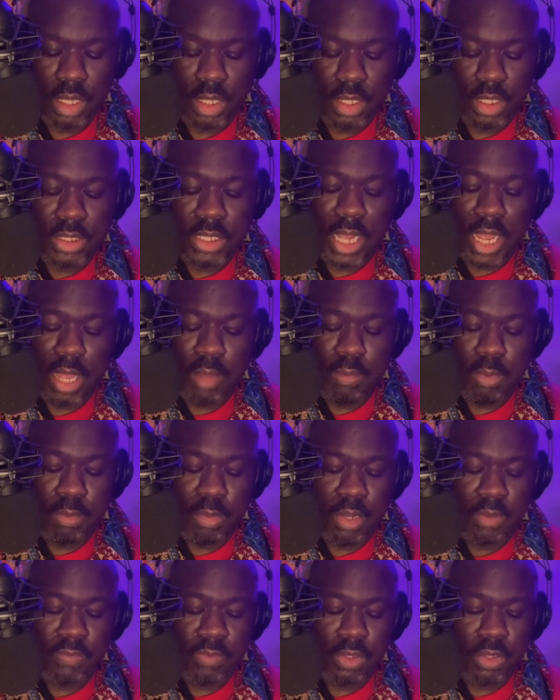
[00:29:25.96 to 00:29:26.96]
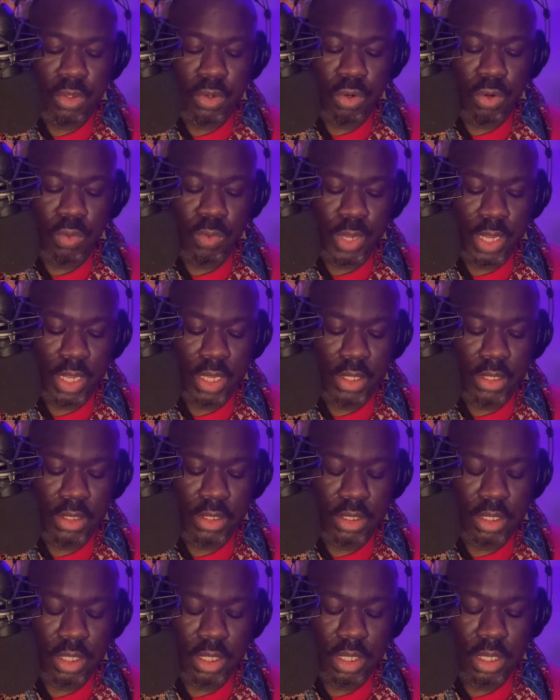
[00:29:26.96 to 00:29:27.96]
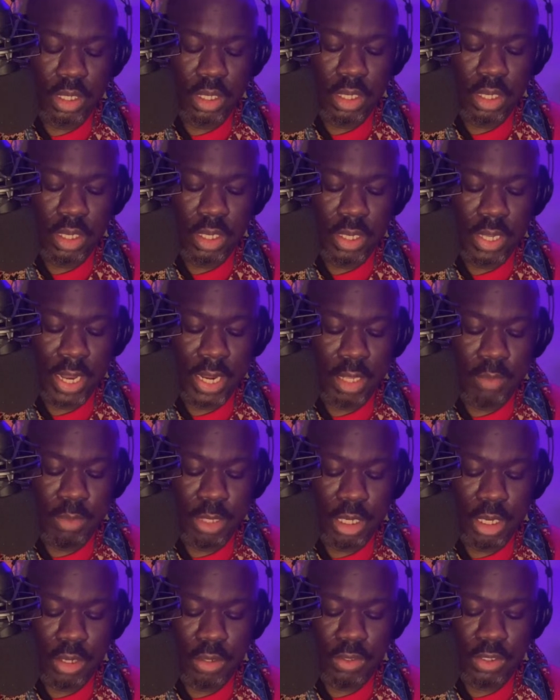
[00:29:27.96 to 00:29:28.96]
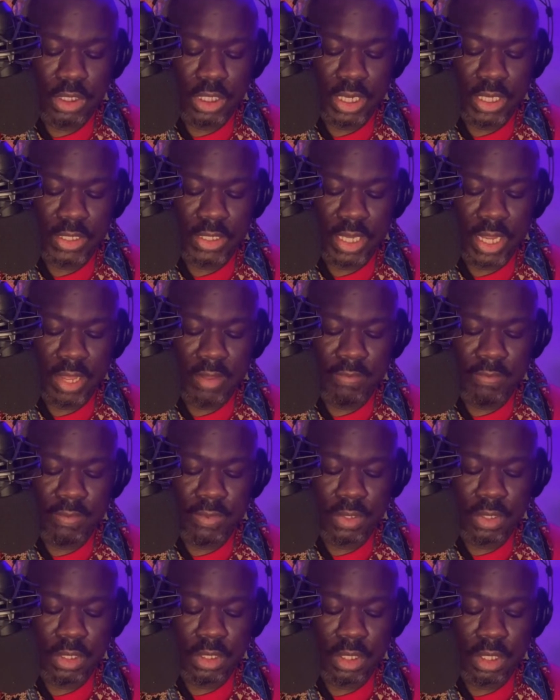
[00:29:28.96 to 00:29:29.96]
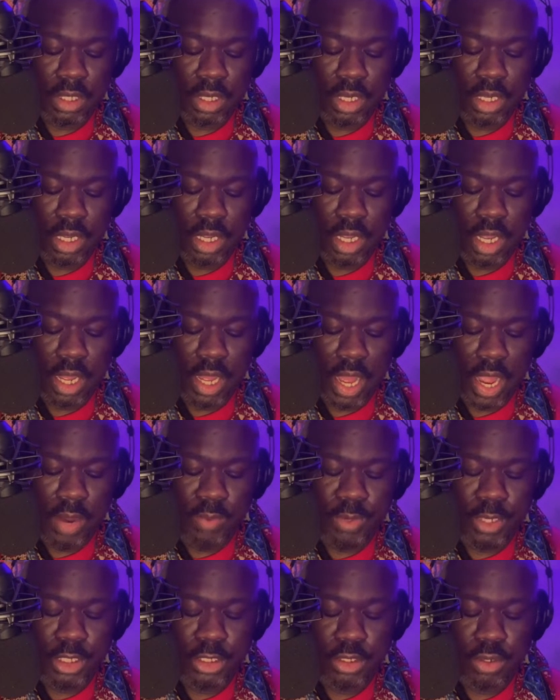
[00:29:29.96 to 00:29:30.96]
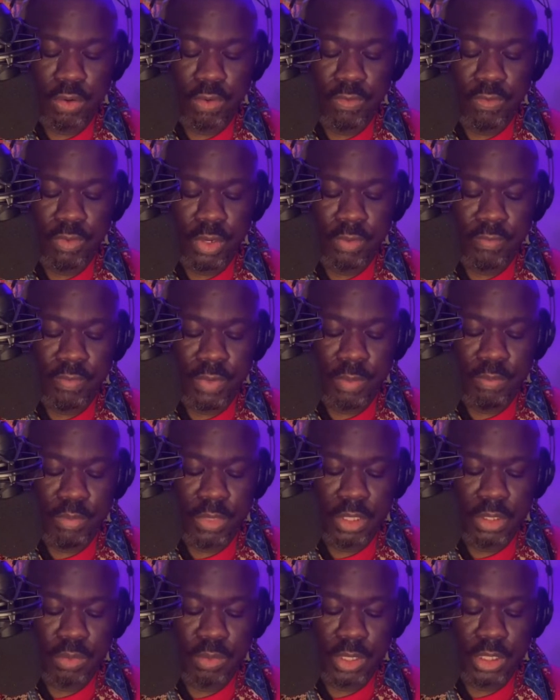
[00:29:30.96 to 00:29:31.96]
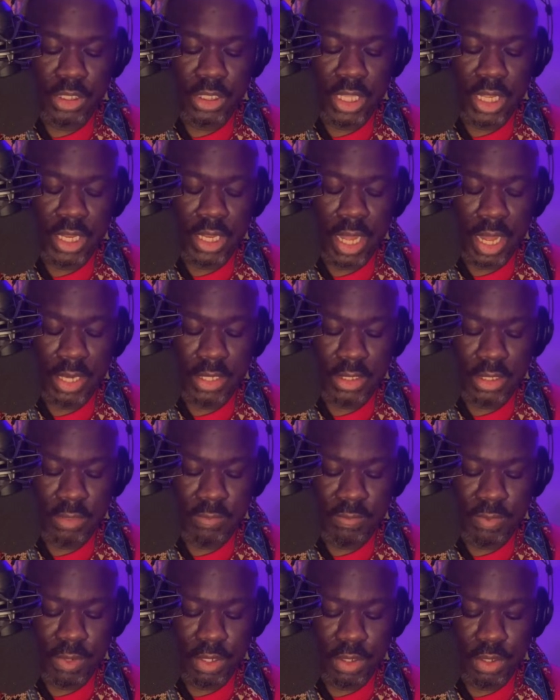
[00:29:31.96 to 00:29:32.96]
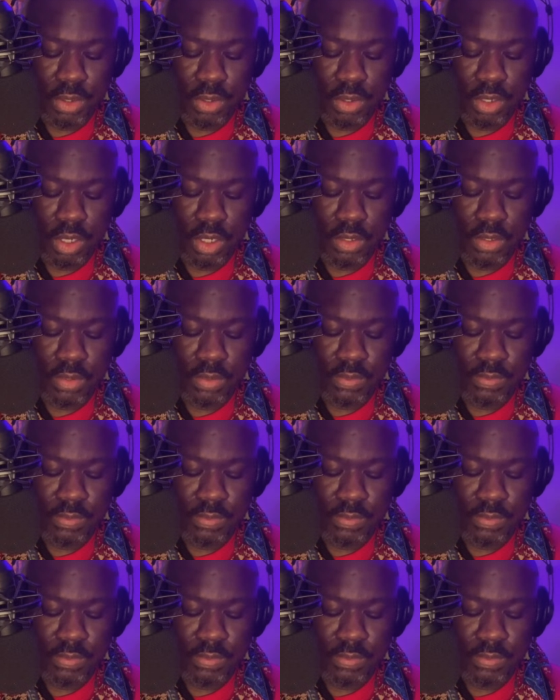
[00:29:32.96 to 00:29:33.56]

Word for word: The chime above the door rings, letting me know she has left. I reach over and flip the switch that locks the front door.